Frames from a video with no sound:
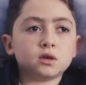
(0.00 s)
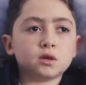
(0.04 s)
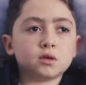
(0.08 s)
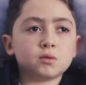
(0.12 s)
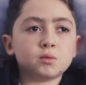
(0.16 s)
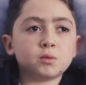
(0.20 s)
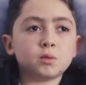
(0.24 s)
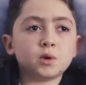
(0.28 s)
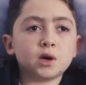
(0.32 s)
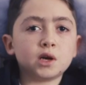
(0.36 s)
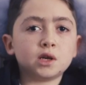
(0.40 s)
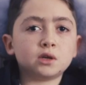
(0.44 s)
I
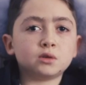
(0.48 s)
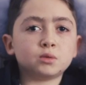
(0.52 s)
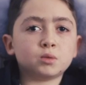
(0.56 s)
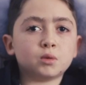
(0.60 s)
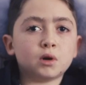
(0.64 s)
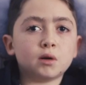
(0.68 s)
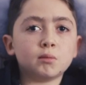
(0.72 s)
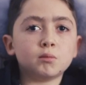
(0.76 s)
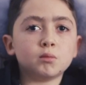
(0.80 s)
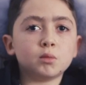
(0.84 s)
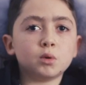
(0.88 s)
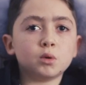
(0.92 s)
just wish
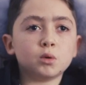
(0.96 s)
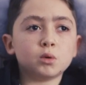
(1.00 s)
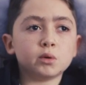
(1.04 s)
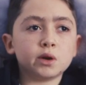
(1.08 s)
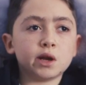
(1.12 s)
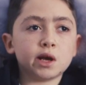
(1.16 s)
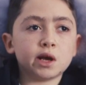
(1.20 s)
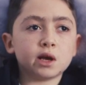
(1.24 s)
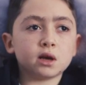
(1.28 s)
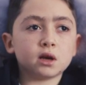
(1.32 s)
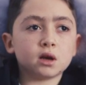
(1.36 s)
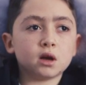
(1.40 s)
one
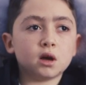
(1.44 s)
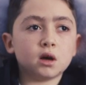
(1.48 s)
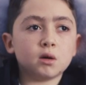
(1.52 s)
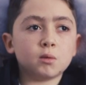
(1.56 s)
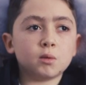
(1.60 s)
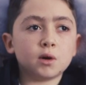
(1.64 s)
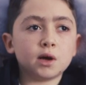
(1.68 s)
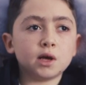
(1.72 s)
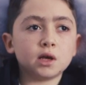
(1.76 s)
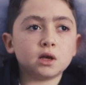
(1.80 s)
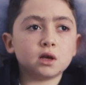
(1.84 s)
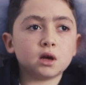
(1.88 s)
morning
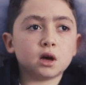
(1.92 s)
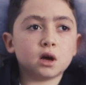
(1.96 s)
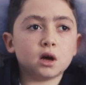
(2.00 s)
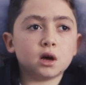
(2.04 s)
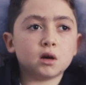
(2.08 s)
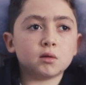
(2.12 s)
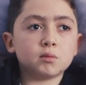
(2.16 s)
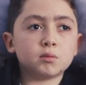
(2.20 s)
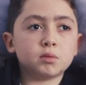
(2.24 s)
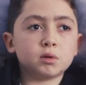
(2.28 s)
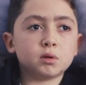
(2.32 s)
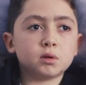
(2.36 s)
I wake
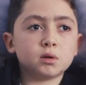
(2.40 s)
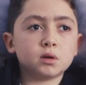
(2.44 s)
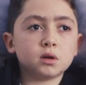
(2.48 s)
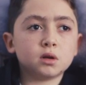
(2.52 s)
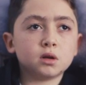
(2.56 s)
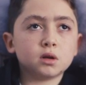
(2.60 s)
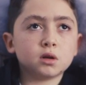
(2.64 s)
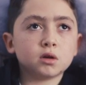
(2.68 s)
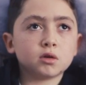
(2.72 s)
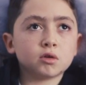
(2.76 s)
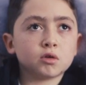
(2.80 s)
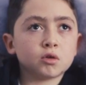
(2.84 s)
up
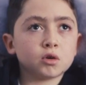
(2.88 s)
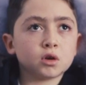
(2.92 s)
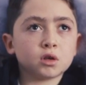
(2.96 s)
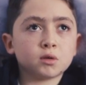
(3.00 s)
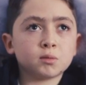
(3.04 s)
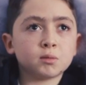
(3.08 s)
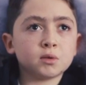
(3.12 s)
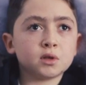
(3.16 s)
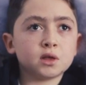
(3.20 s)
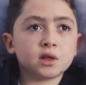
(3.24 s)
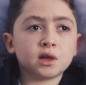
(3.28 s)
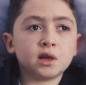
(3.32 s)

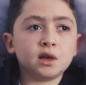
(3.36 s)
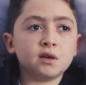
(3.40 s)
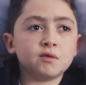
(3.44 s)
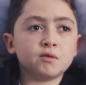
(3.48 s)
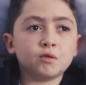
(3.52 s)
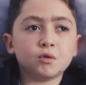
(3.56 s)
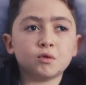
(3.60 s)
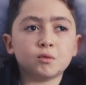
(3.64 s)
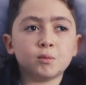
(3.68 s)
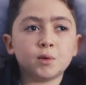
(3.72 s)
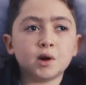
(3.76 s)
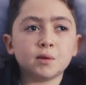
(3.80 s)
Christmas
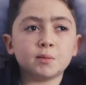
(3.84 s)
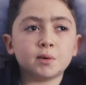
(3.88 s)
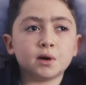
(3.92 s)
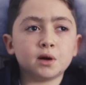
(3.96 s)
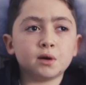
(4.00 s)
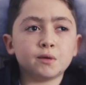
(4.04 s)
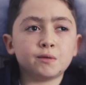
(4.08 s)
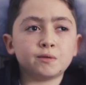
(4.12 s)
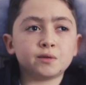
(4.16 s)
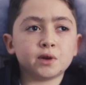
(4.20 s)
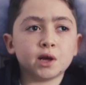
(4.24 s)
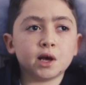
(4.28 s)
Eve or my
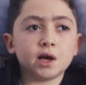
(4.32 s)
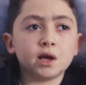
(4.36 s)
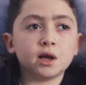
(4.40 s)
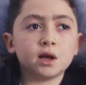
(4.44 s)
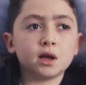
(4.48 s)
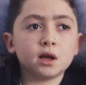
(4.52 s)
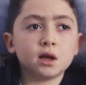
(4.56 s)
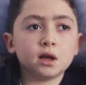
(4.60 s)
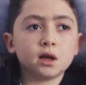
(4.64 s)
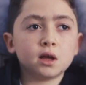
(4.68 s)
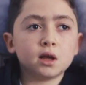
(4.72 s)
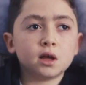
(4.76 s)

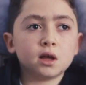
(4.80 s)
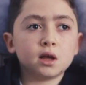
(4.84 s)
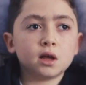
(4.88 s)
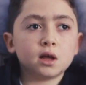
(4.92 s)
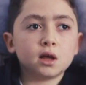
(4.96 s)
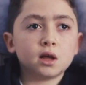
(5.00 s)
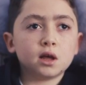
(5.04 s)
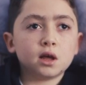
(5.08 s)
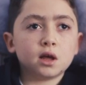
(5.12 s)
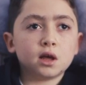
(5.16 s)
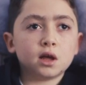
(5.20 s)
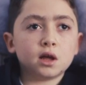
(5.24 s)
birthday
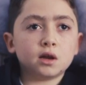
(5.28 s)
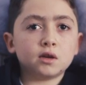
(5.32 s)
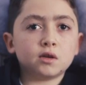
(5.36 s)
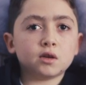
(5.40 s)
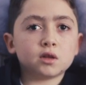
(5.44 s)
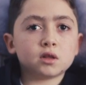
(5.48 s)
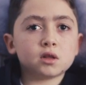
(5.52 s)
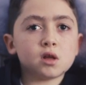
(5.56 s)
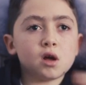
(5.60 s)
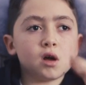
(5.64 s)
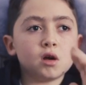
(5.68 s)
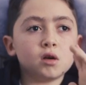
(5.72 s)
and
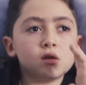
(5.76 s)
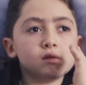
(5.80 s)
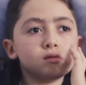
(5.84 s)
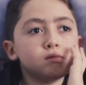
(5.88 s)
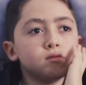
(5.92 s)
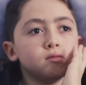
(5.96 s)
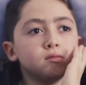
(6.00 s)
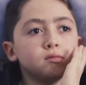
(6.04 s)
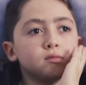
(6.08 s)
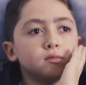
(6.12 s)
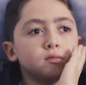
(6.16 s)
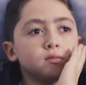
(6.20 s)
just
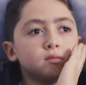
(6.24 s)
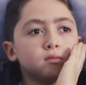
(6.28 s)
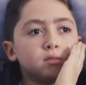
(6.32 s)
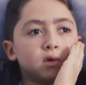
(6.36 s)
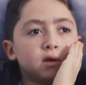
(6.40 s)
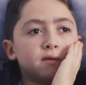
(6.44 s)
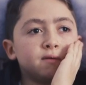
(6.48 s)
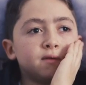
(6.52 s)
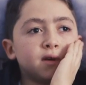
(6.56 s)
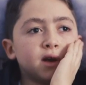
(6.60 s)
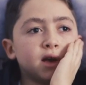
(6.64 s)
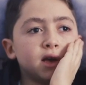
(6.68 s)
hope
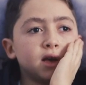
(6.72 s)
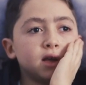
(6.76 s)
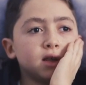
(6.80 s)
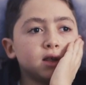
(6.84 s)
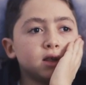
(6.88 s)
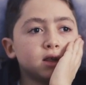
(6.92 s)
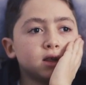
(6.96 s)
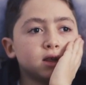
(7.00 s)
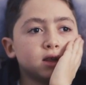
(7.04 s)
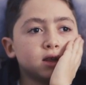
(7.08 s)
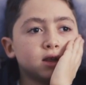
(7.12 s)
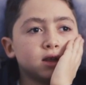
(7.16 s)
my
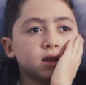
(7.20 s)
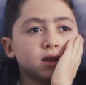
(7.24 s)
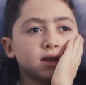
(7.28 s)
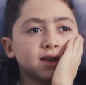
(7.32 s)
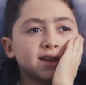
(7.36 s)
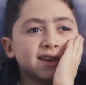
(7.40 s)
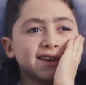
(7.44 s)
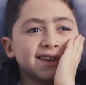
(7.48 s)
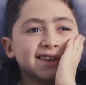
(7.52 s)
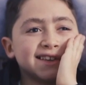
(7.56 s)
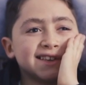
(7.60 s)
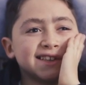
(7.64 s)
face
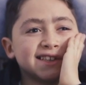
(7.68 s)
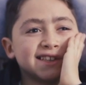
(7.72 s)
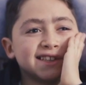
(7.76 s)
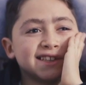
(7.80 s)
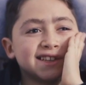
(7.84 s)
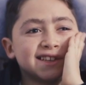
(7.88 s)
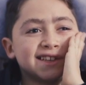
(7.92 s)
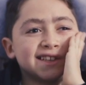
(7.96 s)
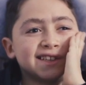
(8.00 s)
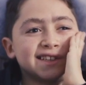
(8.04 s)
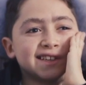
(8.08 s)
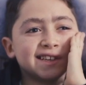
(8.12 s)

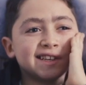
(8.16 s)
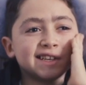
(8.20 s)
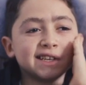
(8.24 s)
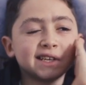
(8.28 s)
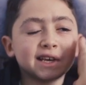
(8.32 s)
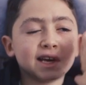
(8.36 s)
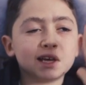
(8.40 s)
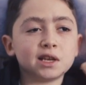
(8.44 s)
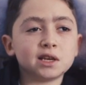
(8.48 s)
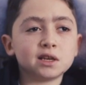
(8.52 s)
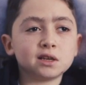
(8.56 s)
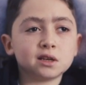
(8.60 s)
is like that
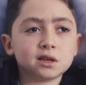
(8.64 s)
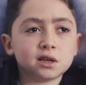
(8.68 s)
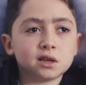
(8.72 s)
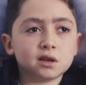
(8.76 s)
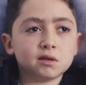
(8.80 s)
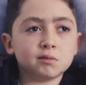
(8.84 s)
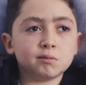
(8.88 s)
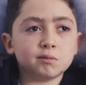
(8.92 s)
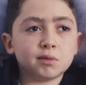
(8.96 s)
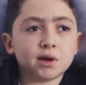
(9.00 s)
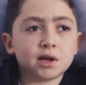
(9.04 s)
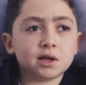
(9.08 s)
again
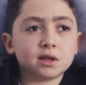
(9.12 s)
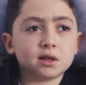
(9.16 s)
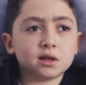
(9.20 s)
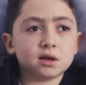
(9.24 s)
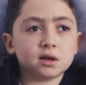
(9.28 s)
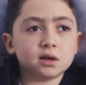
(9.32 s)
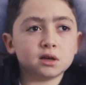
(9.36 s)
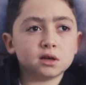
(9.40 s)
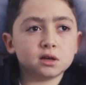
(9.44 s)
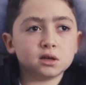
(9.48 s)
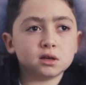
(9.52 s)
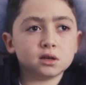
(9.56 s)
and
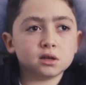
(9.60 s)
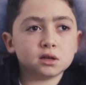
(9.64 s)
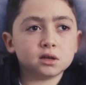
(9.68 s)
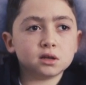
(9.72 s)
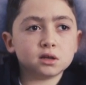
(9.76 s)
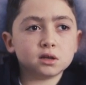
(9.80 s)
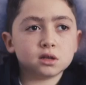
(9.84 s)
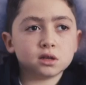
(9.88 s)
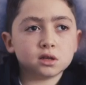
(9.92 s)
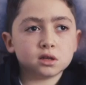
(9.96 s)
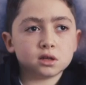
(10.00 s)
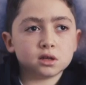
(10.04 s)
better.
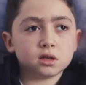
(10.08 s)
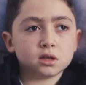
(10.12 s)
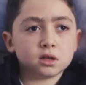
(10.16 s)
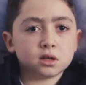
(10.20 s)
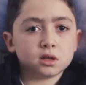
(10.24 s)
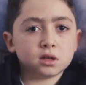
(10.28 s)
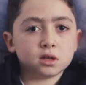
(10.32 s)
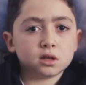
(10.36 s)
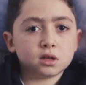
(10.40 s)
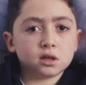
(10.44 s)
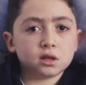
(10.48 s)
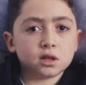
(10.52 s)

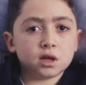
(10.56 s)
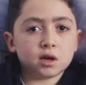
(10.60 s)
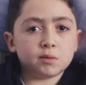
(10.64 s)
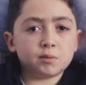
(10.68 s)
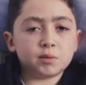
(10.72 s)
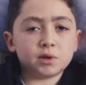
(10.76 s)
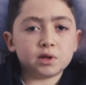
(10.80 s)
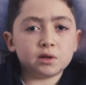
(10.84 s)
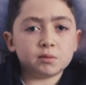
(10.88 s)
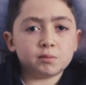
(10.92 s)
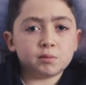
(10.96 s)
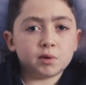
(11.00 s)

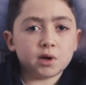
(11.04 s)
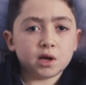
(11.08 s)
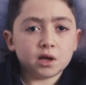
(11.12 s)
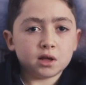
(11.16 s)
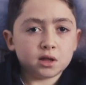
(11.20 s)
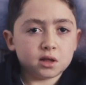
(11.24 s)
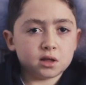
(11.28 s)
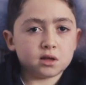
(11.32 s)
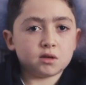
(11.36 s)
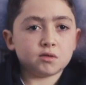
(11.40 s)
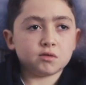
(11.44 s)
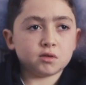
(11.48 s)
That'd be the
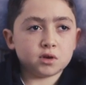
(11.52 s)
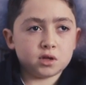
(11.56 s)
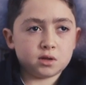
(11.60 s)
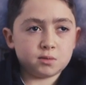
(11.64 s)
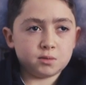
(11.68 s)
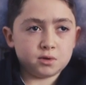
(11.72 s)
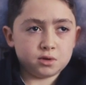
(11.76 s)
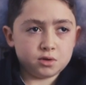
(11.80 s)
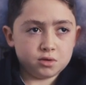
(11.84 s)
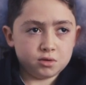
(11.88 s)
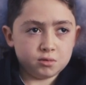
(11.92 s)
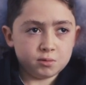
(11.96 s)
best
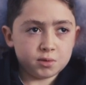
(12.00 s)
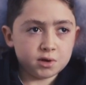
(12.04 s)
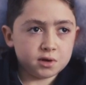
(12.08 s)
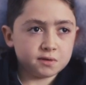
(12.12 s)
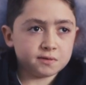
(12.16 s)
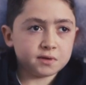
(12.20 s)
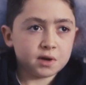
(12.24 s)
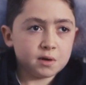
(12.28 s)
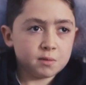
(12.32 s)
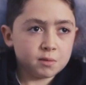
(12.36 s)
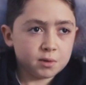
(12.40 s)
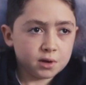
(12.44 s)
Christmas or
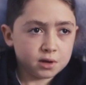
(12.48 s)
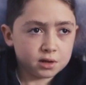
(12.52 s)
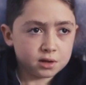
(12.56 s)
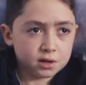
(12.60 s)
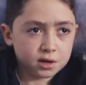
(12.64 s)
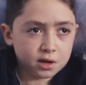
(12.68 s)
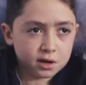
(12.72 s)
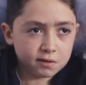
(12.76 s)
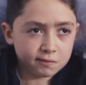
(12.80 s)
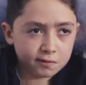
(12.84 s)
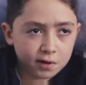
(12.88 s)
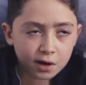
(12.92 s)
birthday
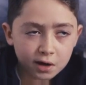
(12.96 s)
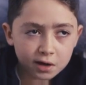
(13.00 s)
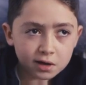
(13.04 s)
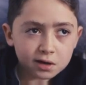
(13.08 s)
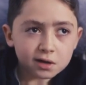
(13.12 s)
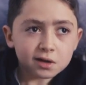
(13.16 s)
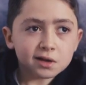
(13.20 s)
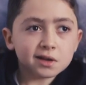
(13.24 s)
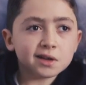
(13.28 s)
present ever.